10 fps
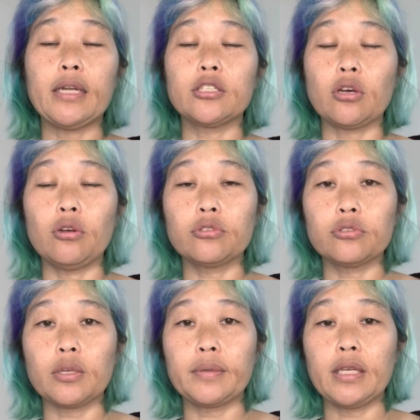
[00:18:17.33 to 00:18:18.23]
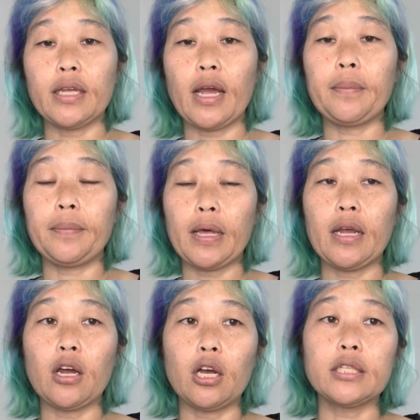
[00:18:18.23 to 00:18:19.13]
is also something that I
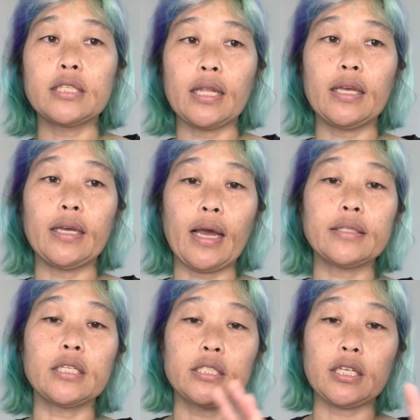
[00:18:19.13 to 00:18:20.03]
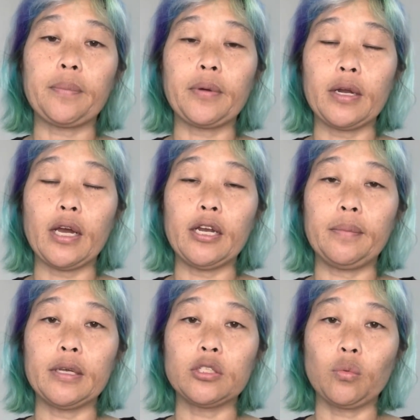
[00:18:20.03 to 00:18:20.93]
plan on selling as a separate
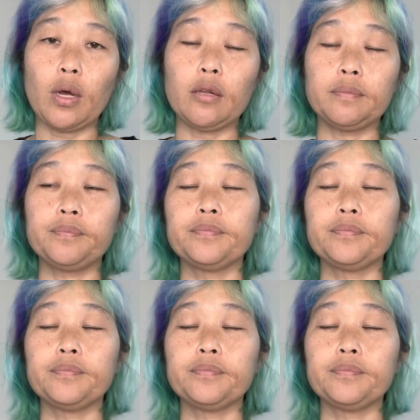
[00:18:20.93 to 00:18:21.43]
item as well.